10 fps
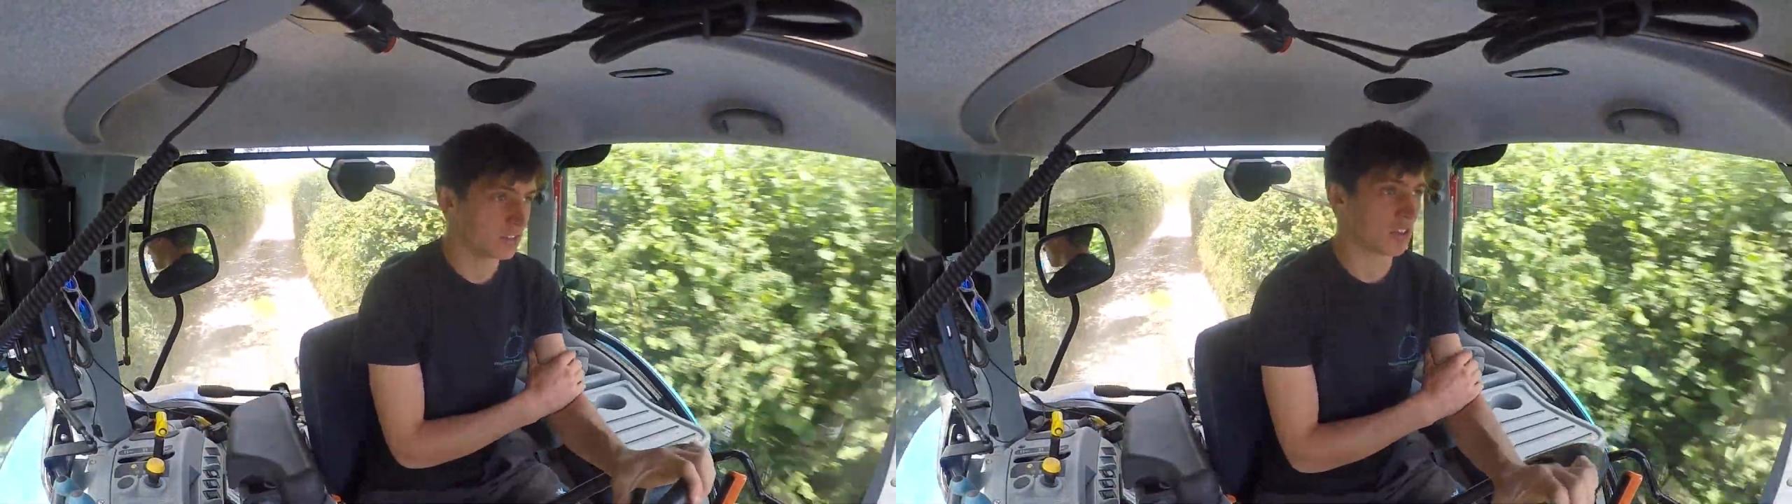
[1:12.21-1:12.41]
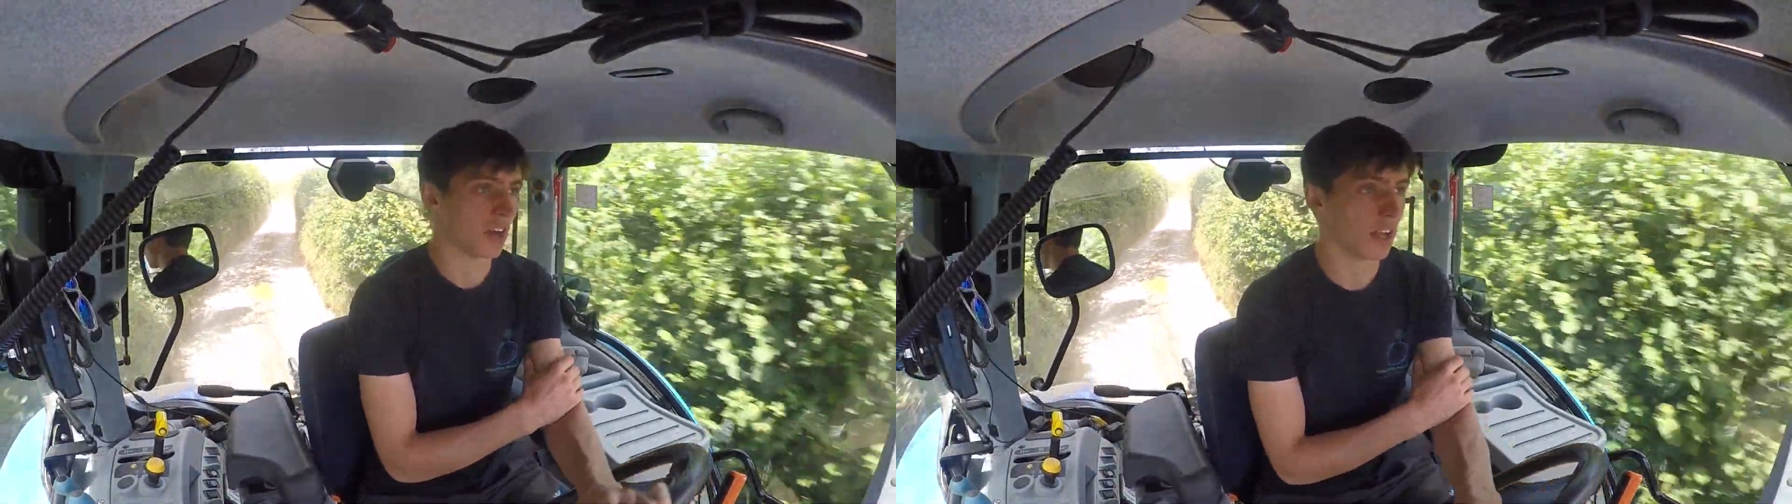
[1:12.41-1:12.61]

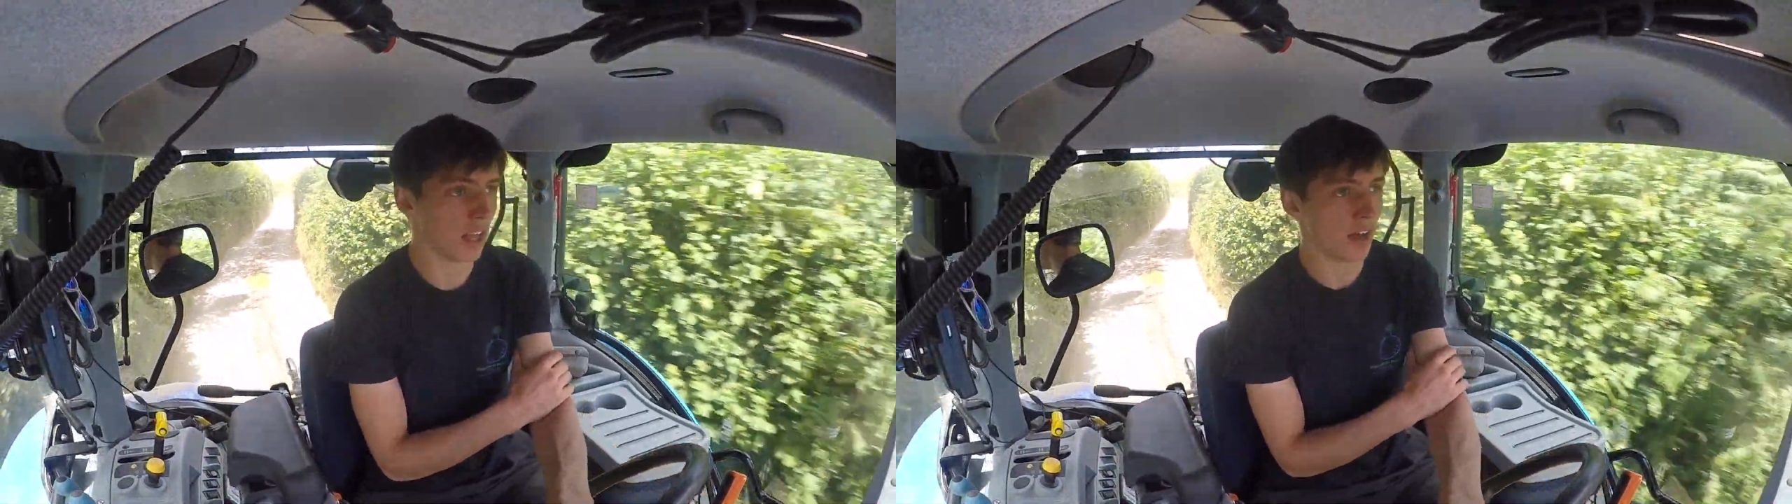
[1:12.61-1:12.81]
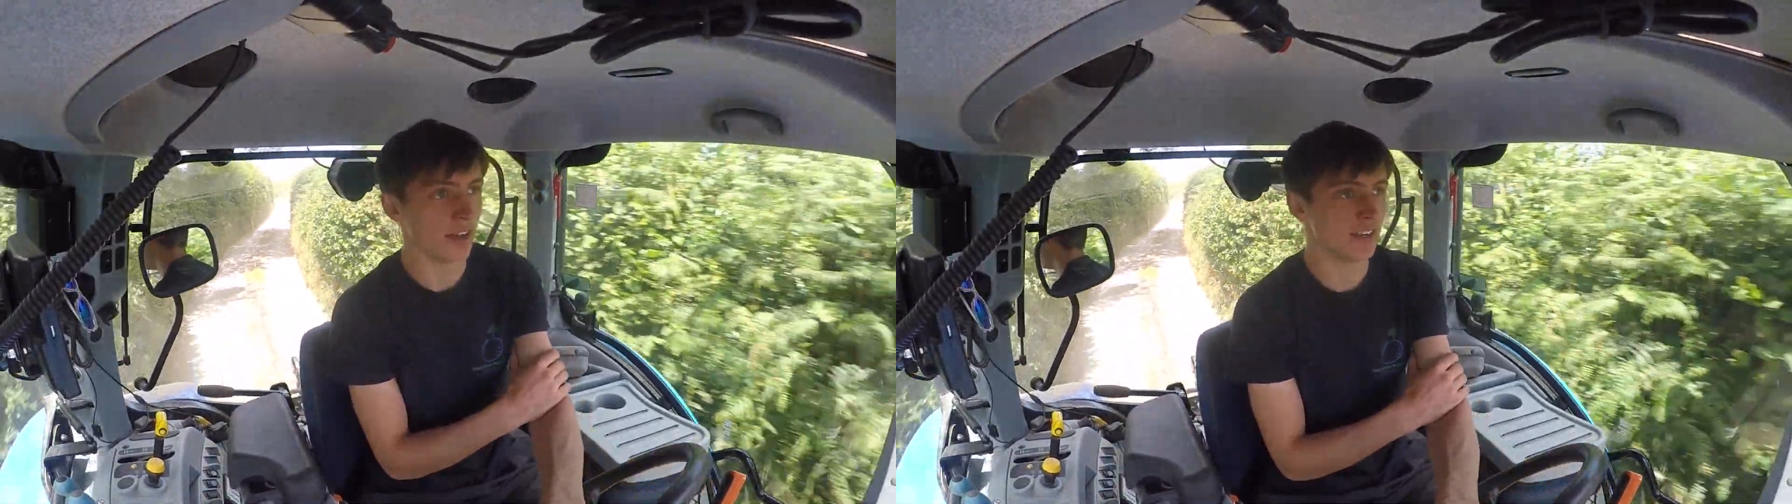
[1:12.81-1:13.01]
start a
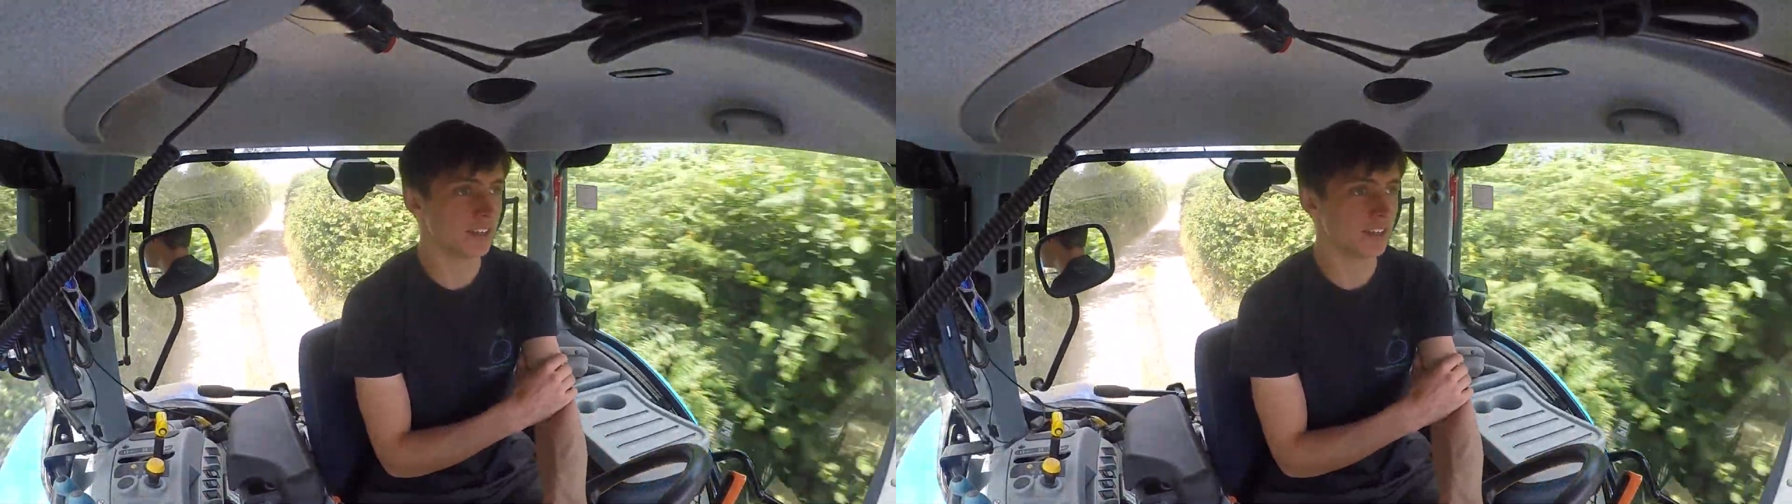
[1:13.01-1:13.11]
line